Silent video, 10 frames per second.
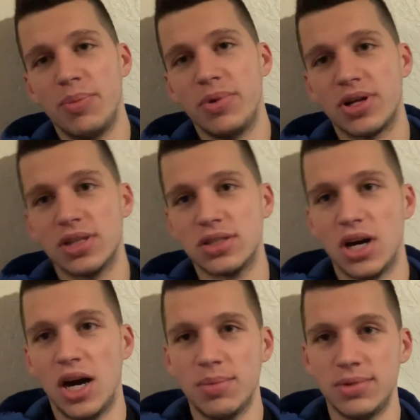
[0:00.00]
Because
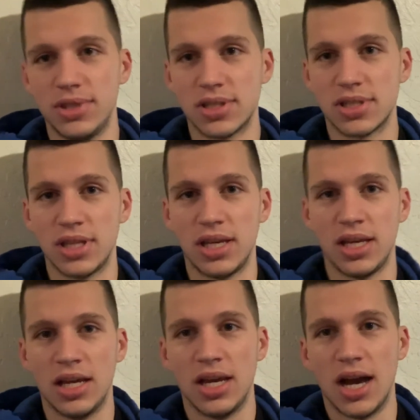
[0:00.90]
obviously